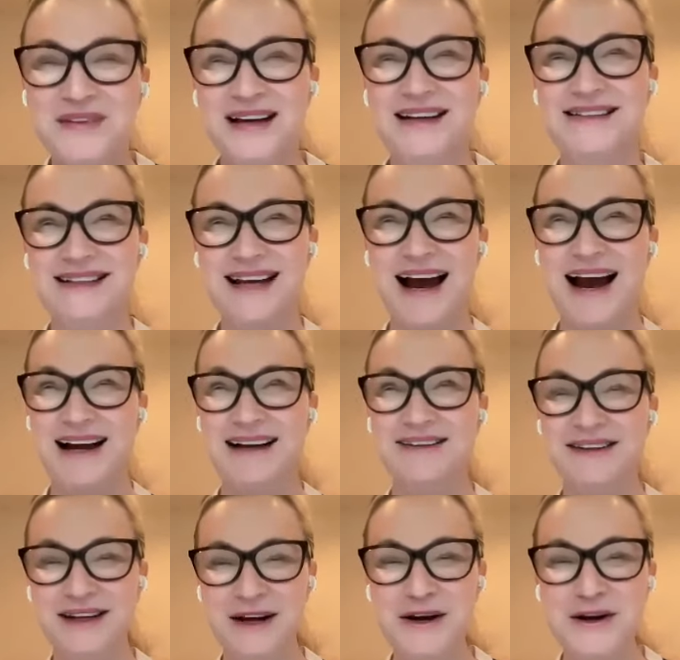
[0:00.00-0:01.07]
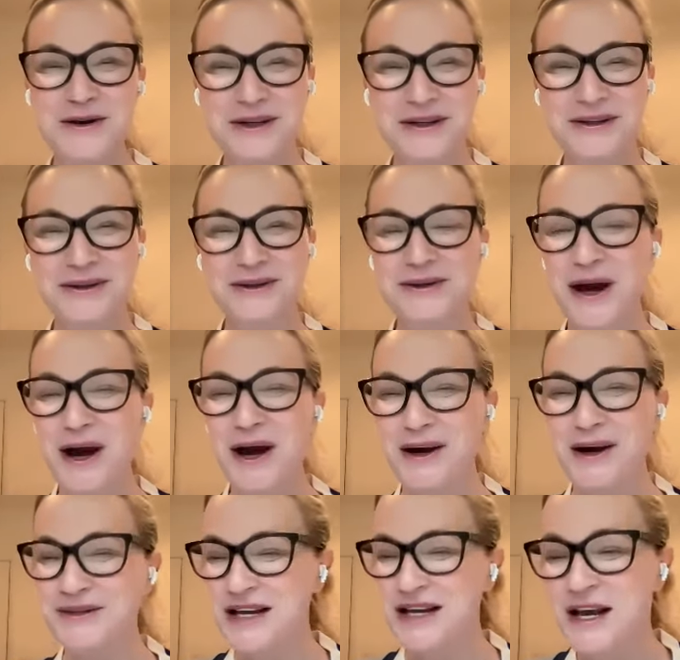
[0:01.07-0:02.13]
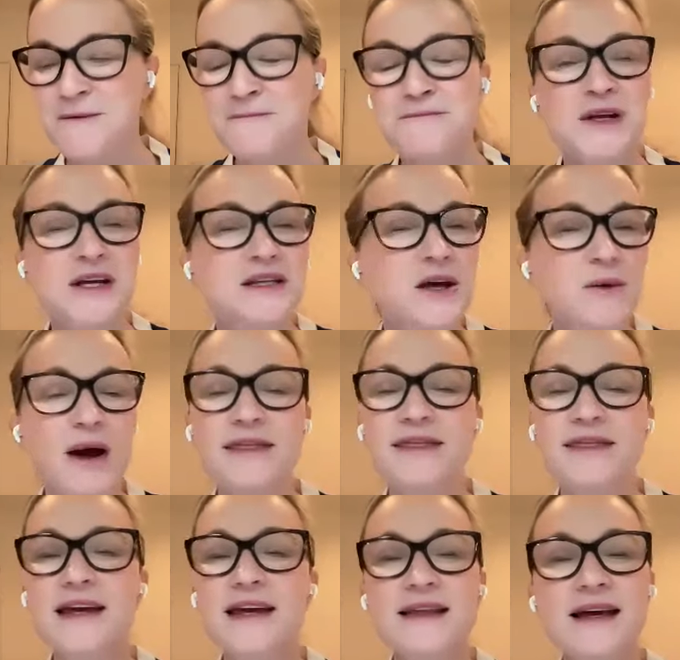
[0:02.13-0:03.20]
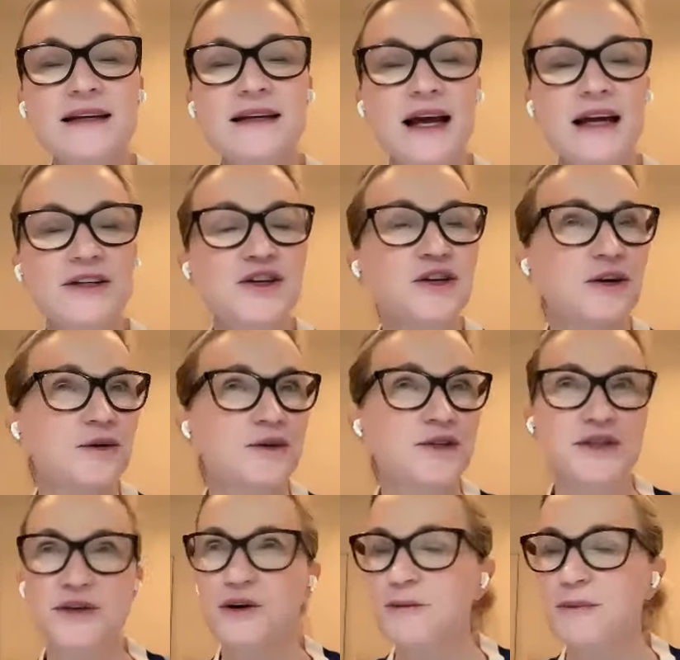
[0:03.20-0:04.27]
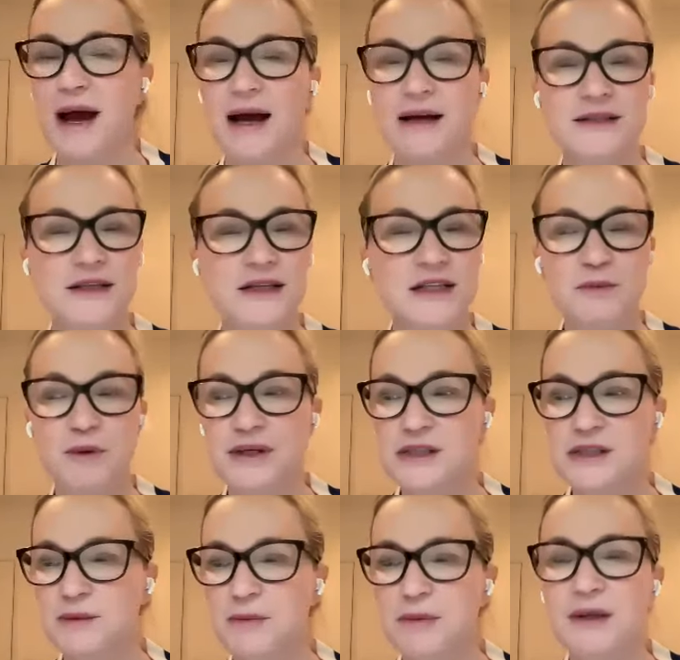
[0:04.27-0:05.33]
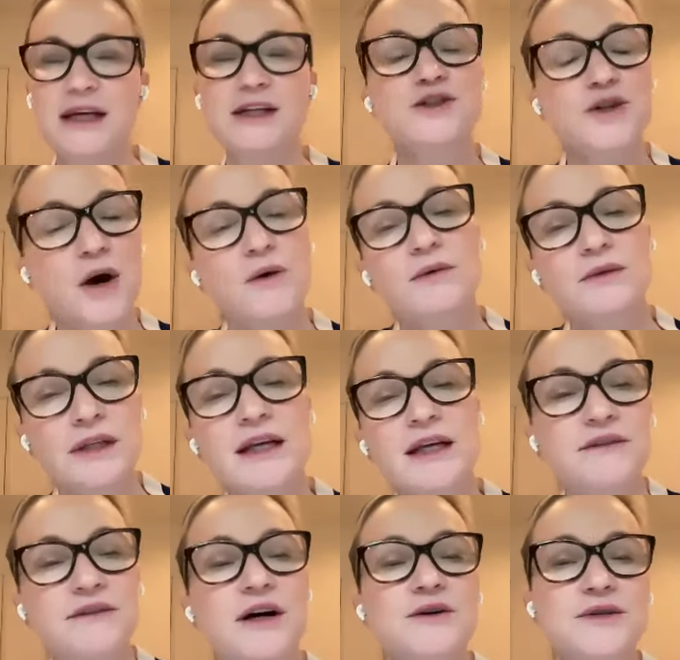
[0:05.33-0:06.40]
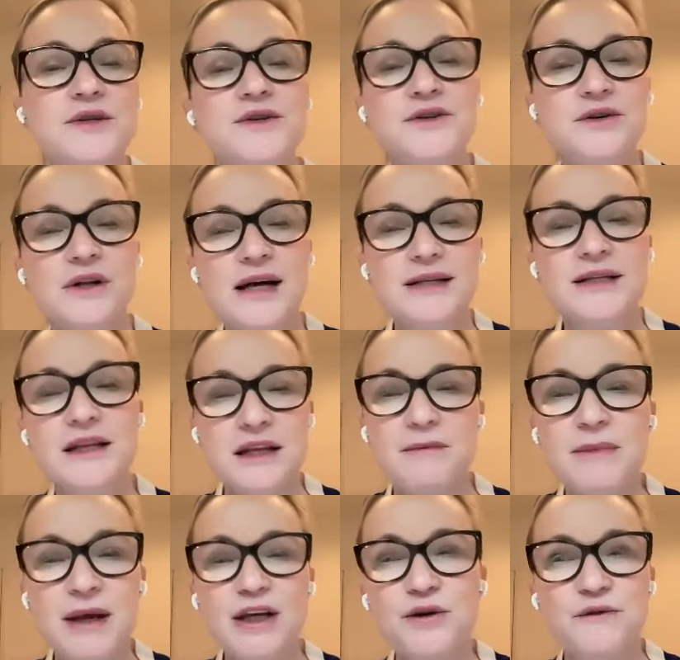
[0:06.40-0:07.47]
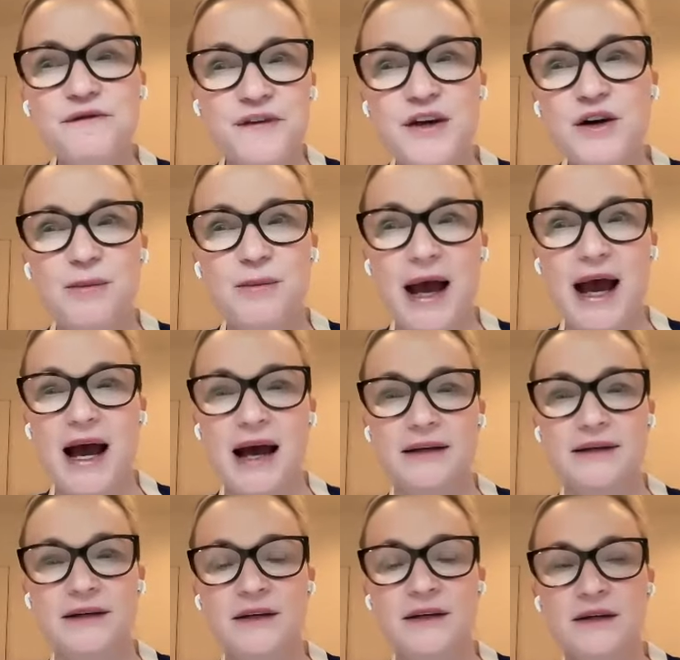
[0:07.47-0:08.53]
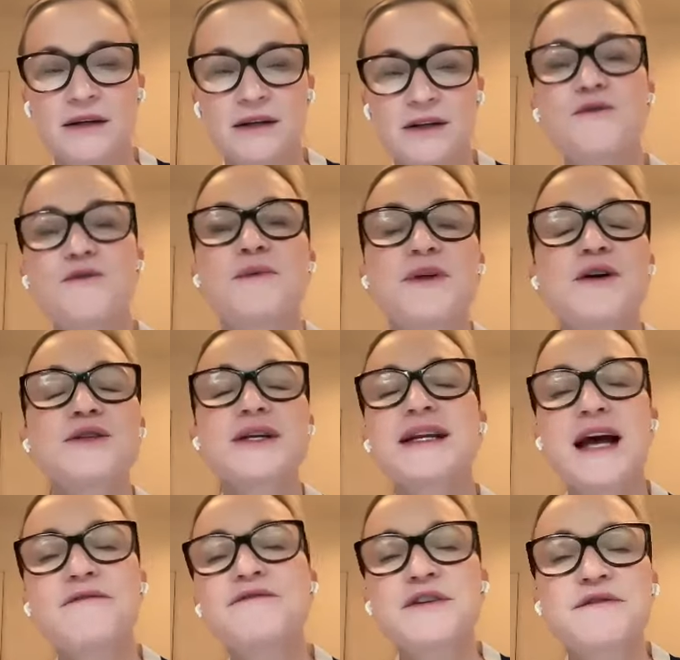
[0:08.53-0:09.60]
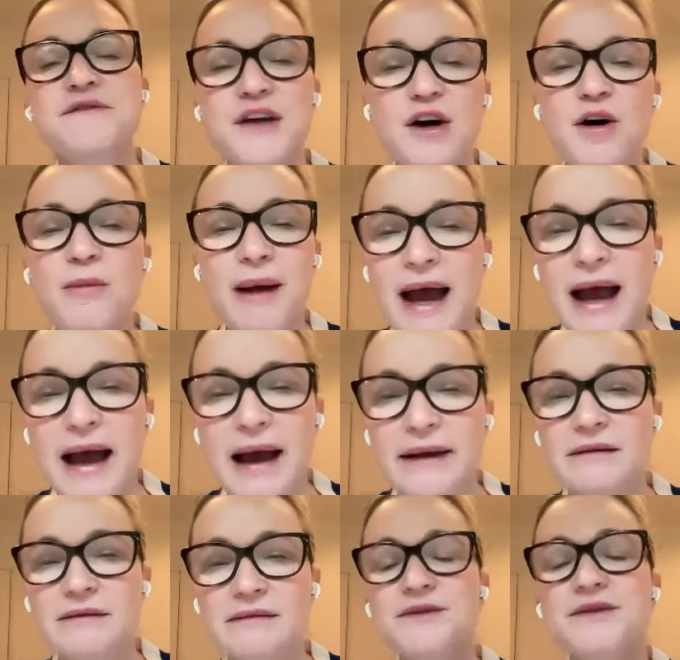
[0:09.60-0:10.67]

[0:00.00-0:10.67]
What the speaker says: Exactly. Yeah. Who knows? Mm-hmm. So I think that, you know, to circle back to this point to people, like, don't leave clothes in your closet that make you feel bad. There's enough to feel bad.